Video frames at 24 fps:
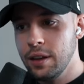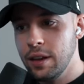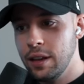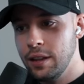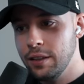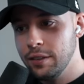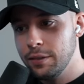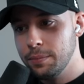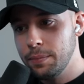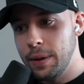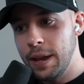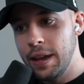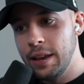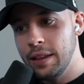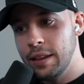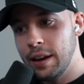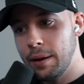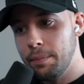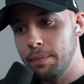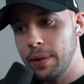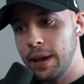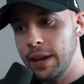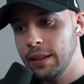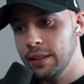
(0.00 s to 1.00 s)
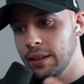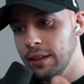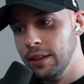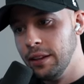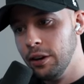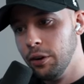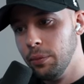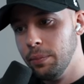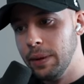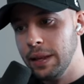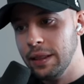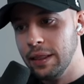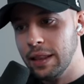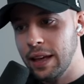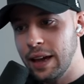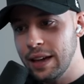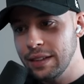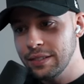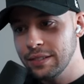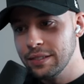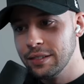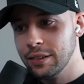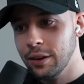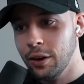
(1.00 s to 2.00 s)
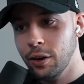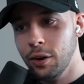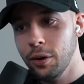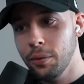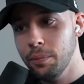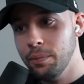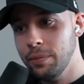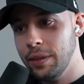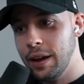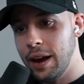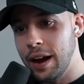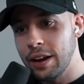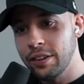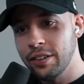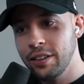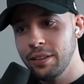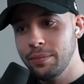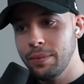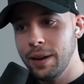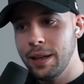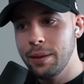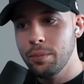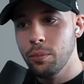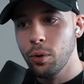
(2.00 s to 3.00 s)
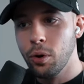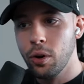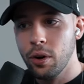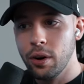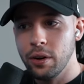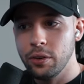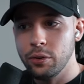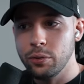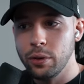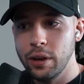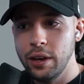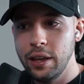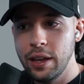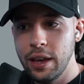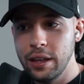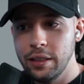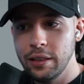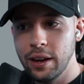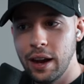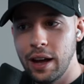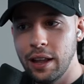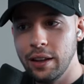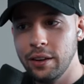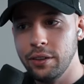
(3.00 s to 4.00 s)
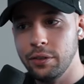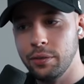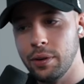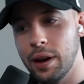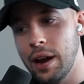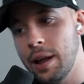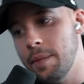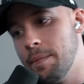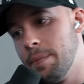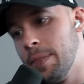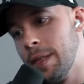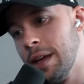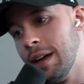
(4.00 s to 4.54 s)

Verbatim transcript: In Spain, they're paying a little bit less. Oh, they're actually paying more, twenty-eight dollars, right?